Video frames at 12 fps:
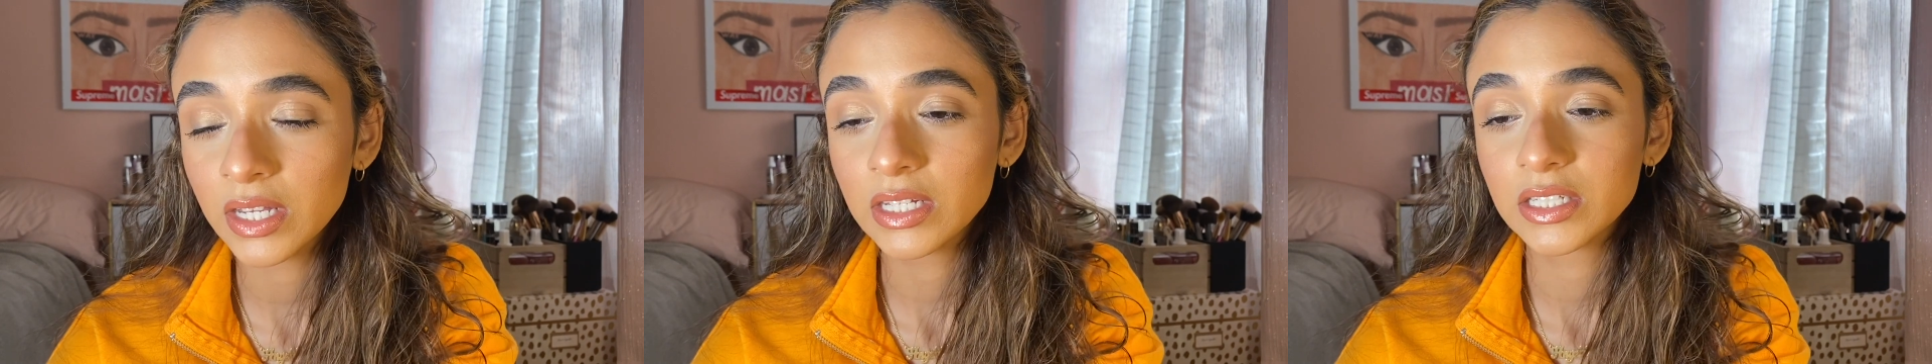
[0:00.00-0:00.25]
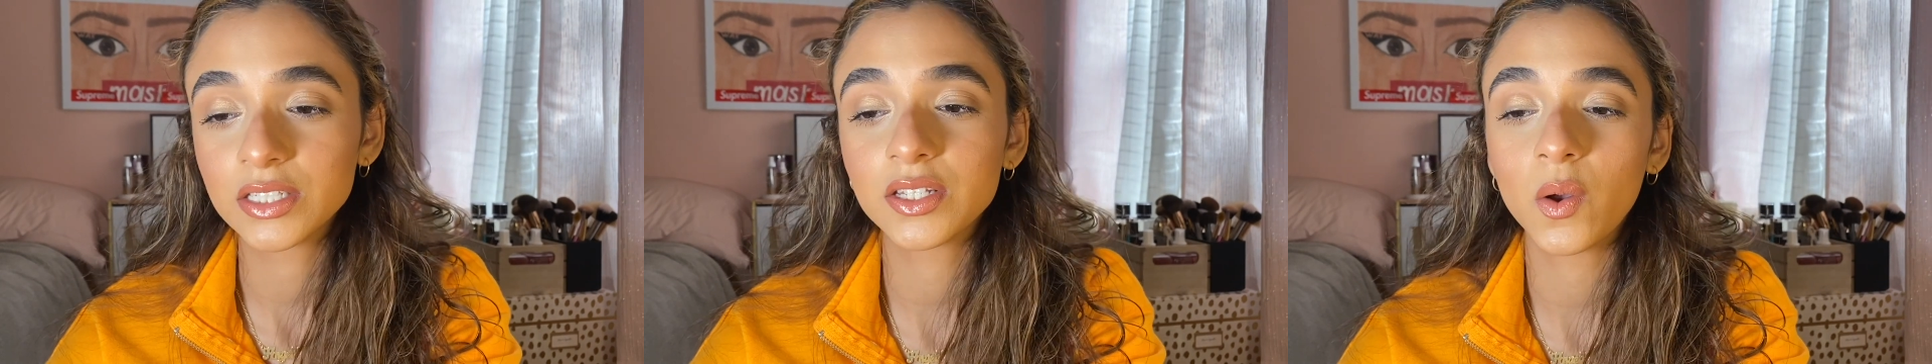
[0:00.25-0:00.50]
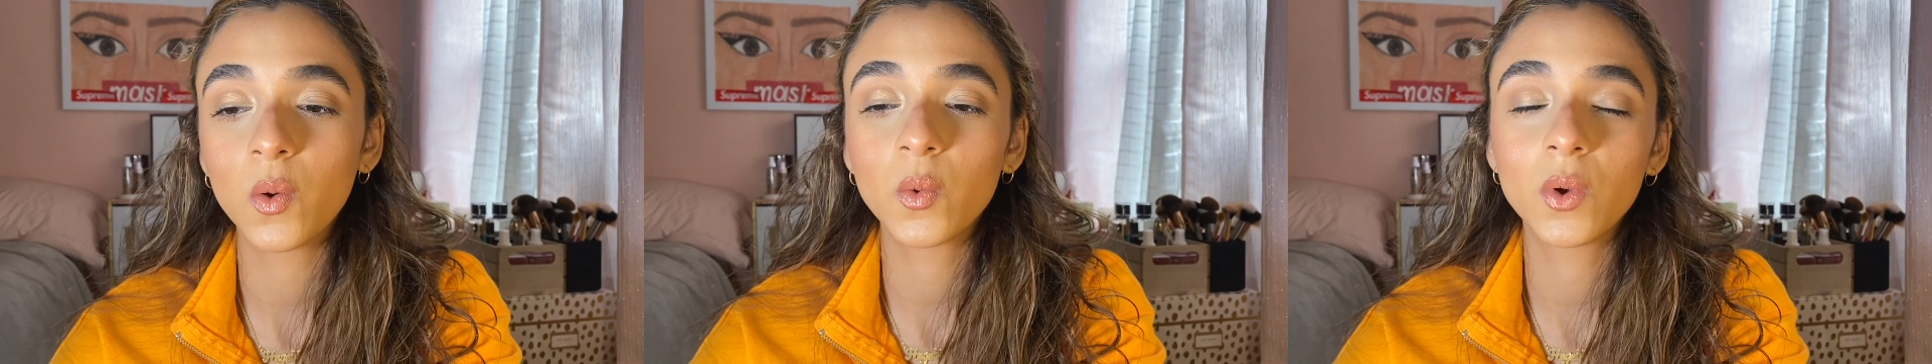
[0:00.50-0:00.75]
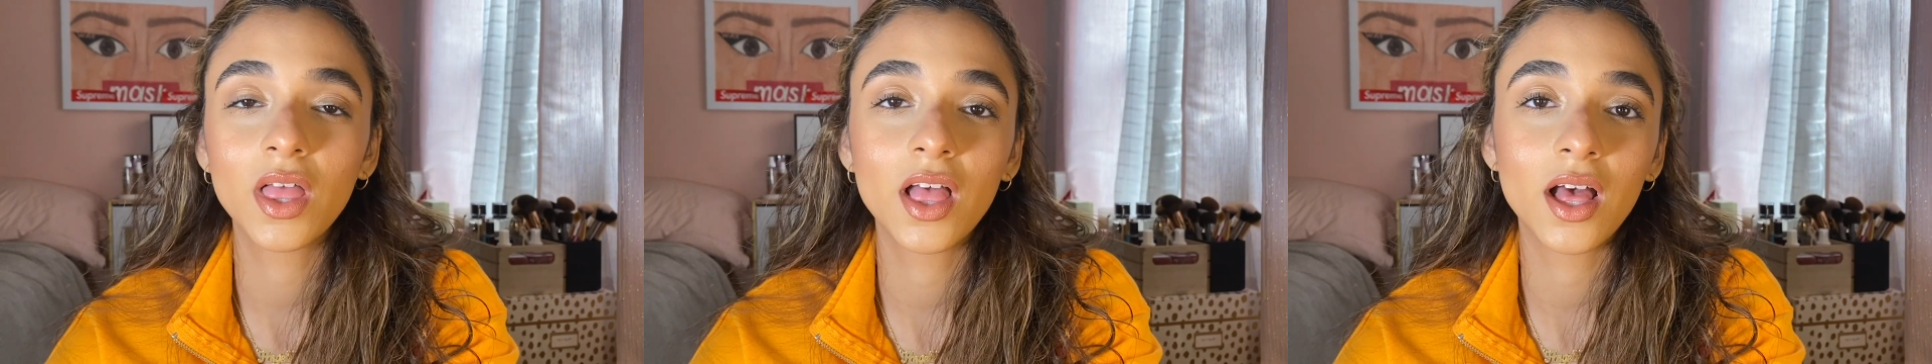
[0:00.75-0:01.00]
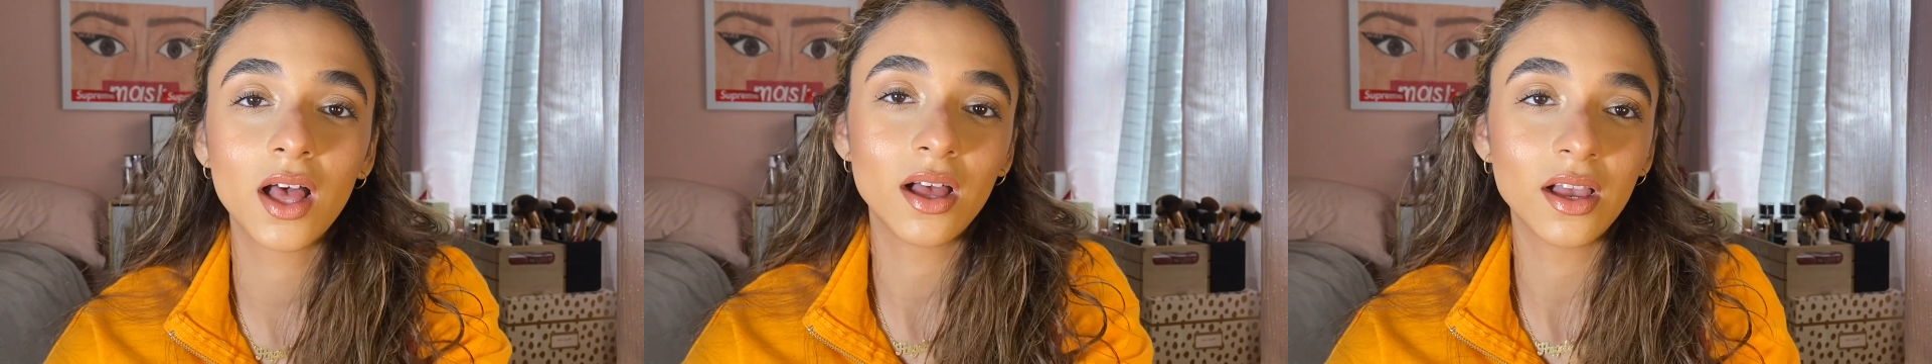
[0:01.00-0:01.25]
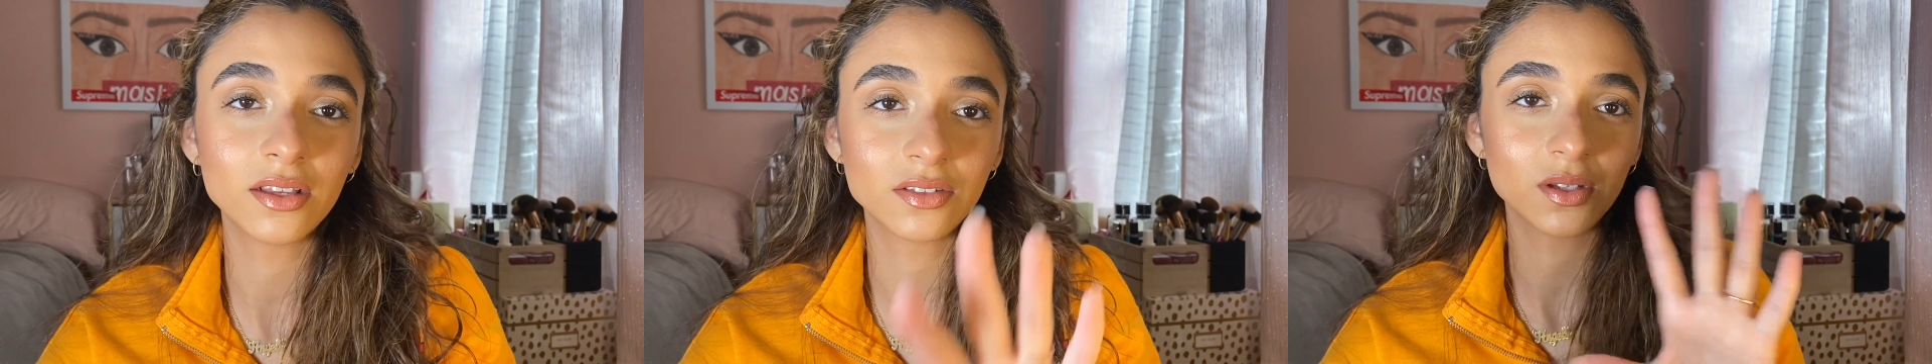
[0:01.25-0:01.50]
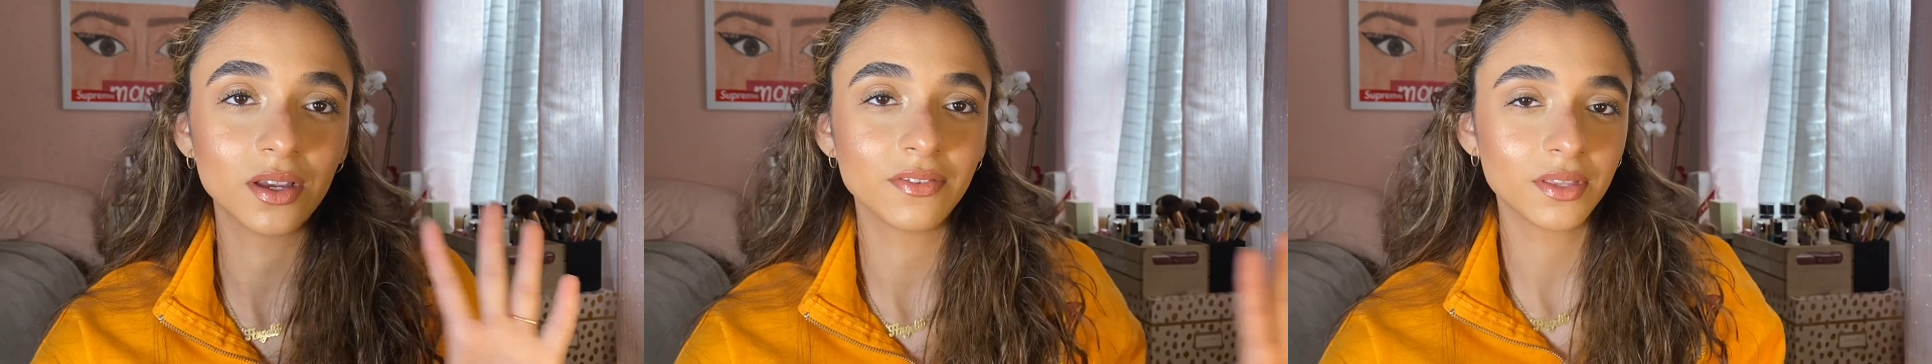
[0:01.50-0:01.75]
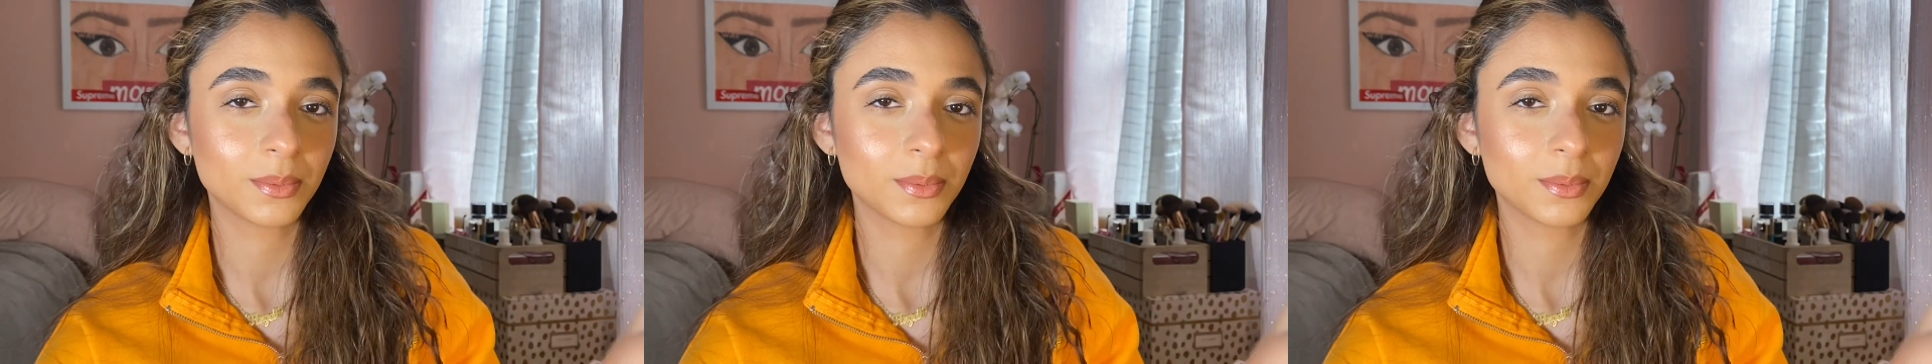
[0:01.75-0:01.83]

So I'll also have the